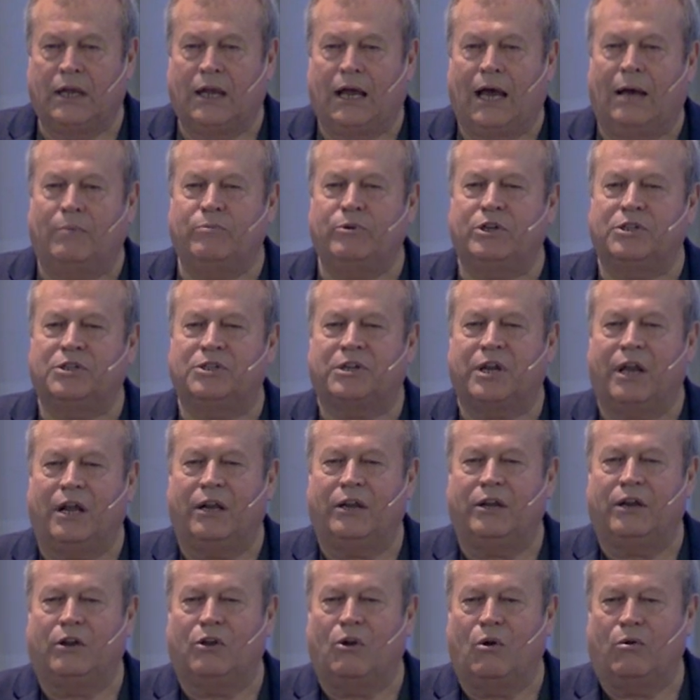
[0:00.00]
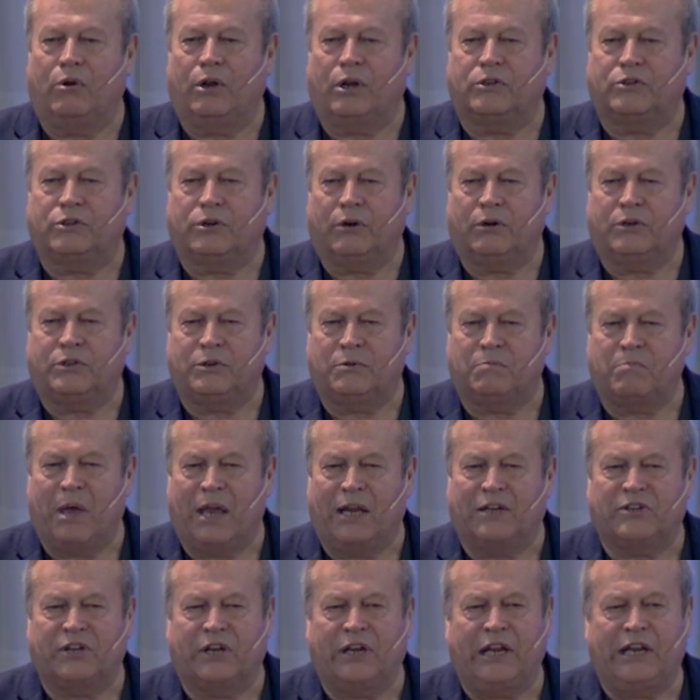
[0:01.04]
I'm just telling you, going to church, it
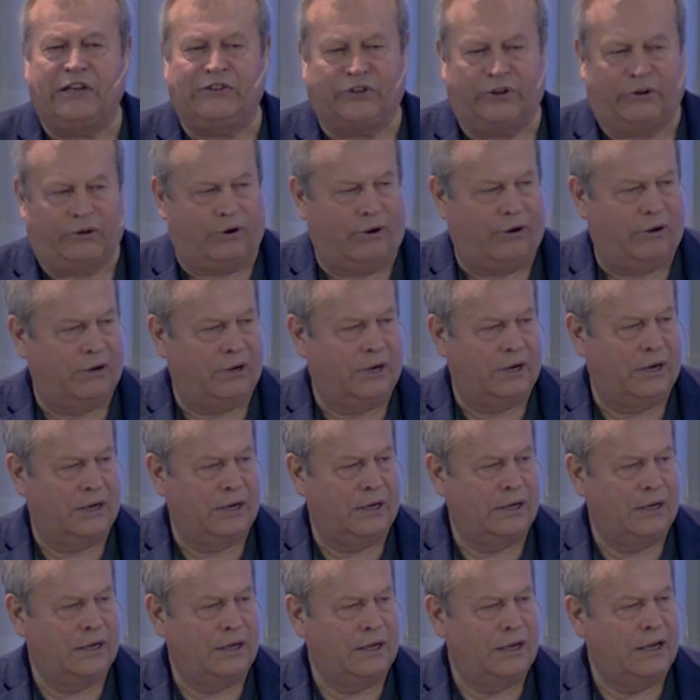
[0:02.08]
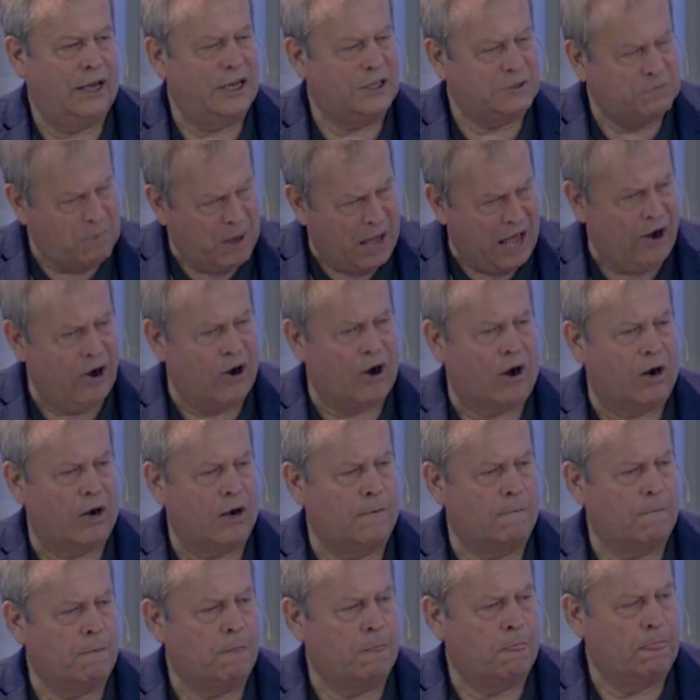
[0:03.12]
makes it easier. It's better.
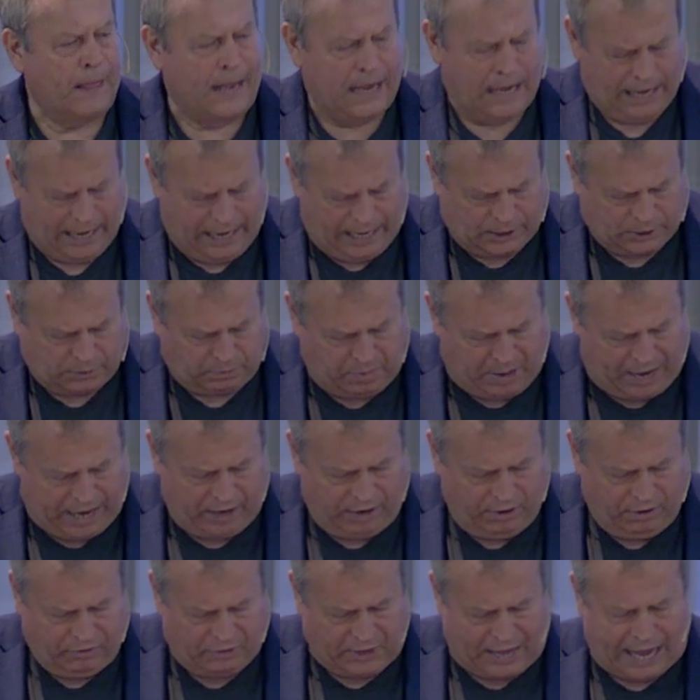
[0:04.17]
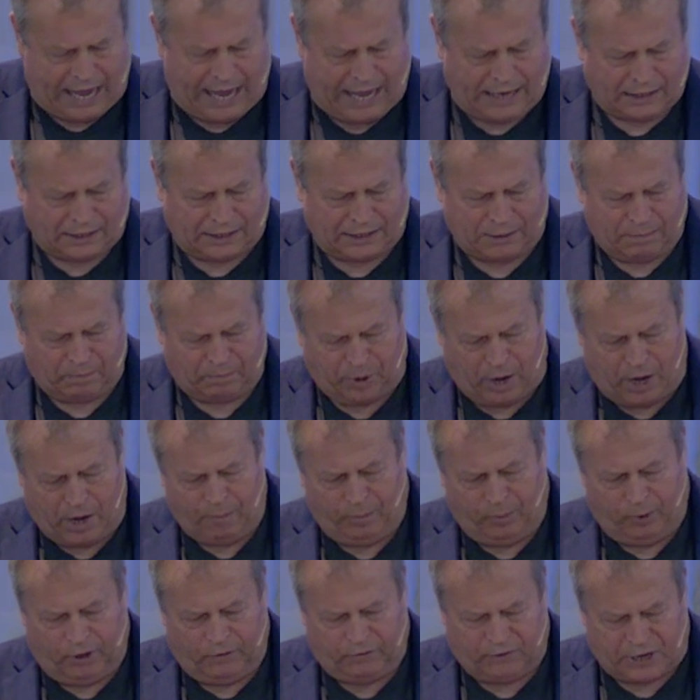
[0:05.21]
It's better that the
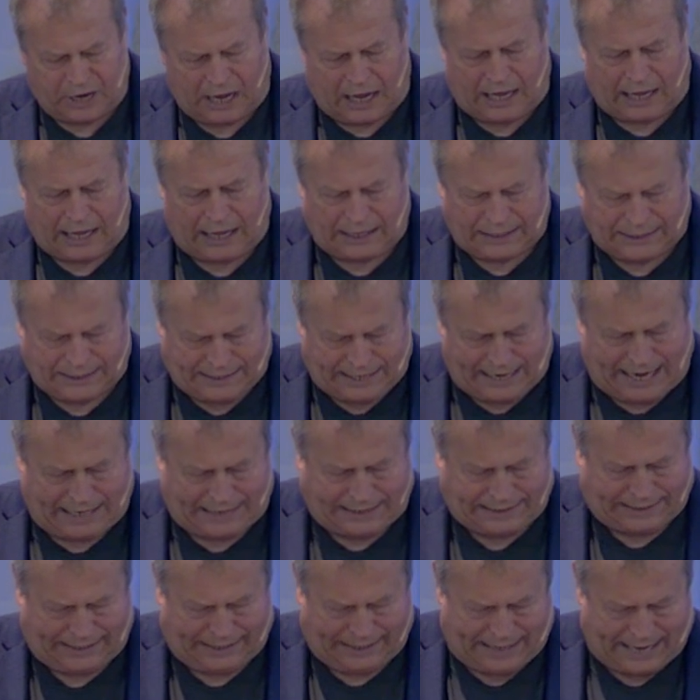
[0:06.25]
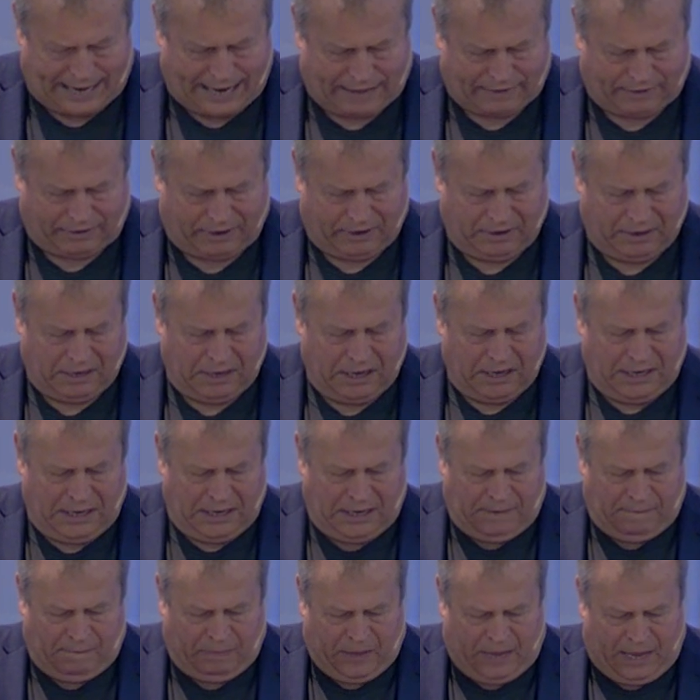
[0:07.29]
people of God get together.
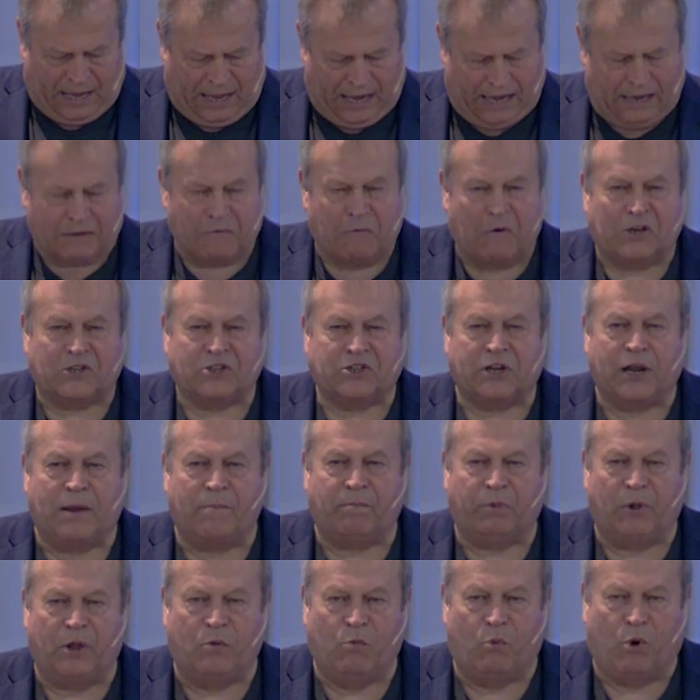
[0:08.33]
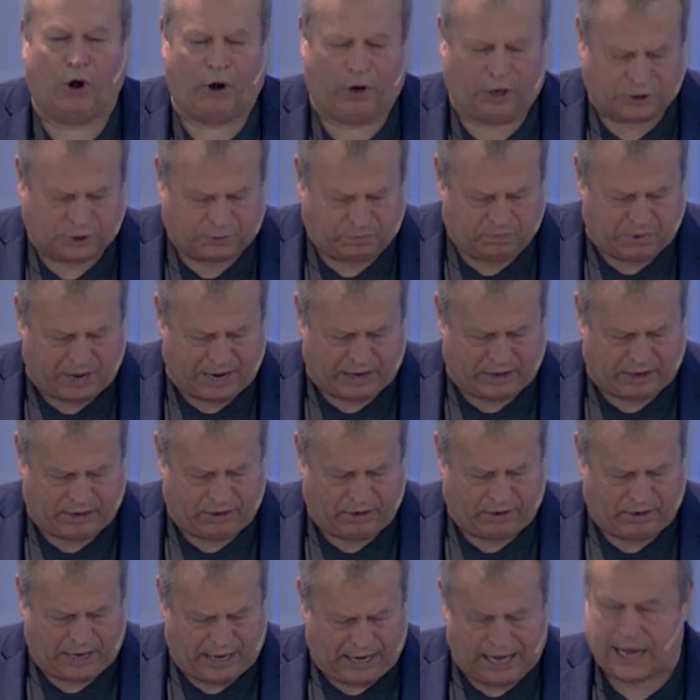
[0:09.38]
It simply works
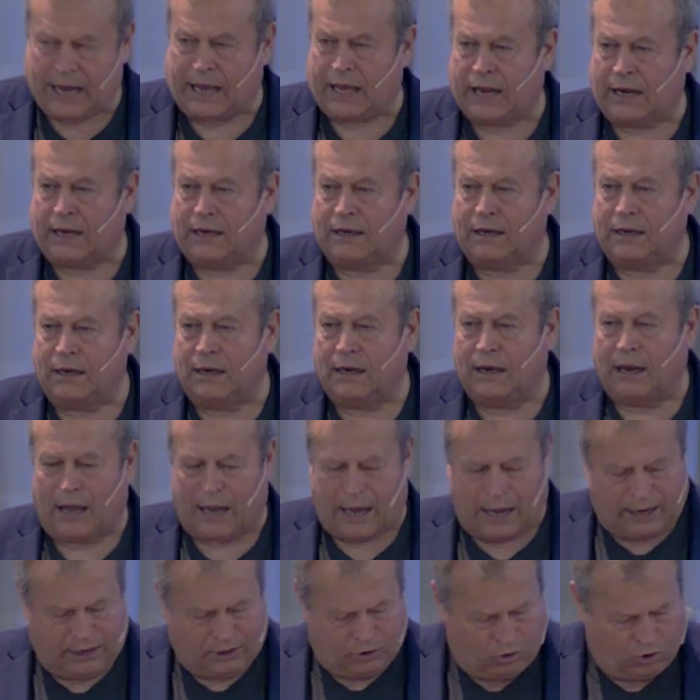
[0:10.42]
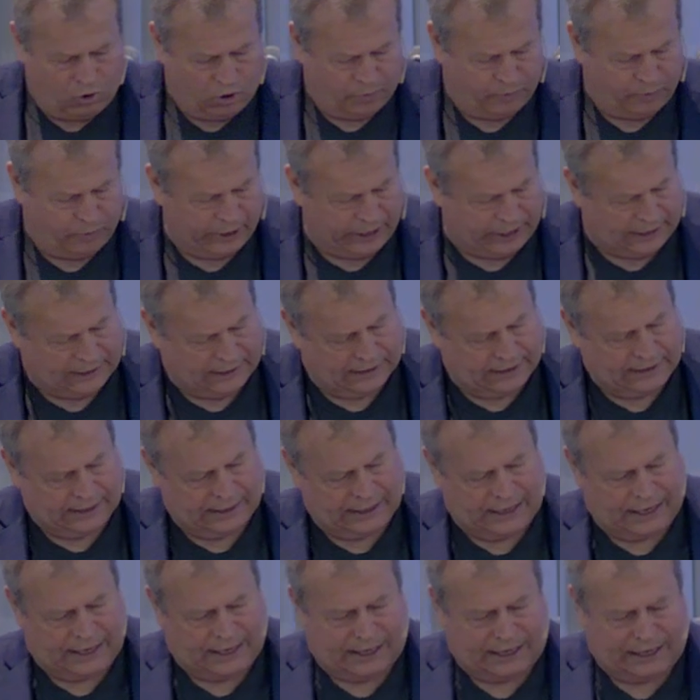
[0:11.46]
better in a corporate
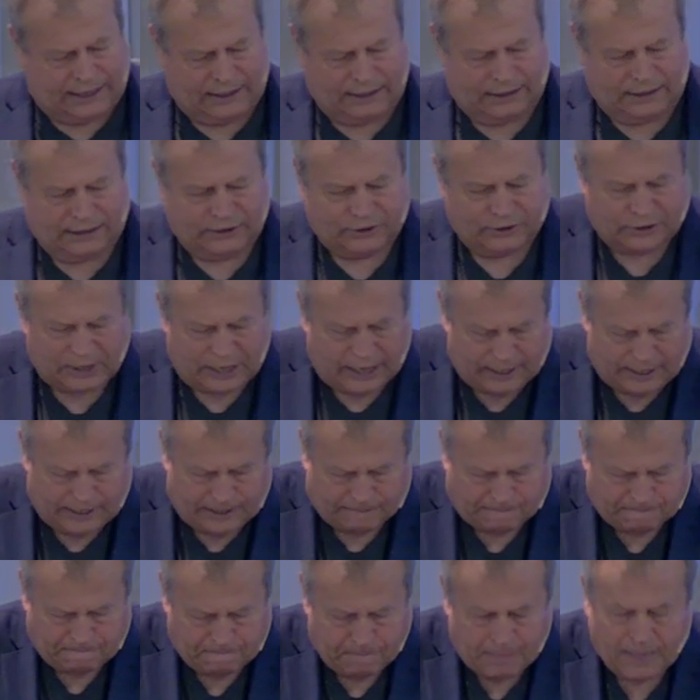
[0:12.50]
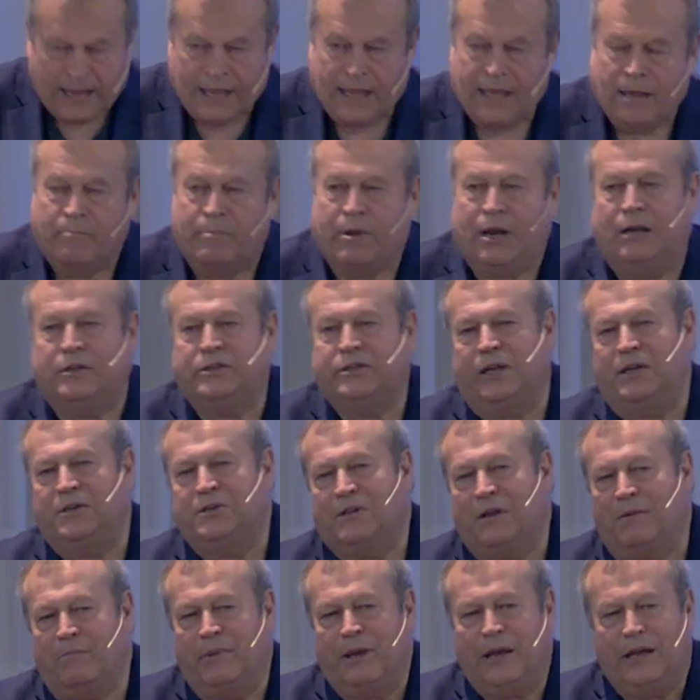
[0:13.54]
setting. But I'll tell you
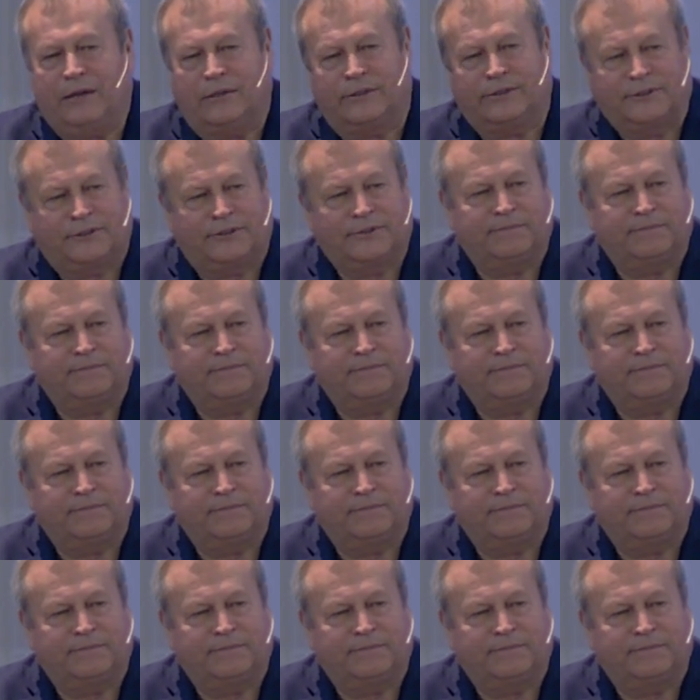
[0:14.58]
something else.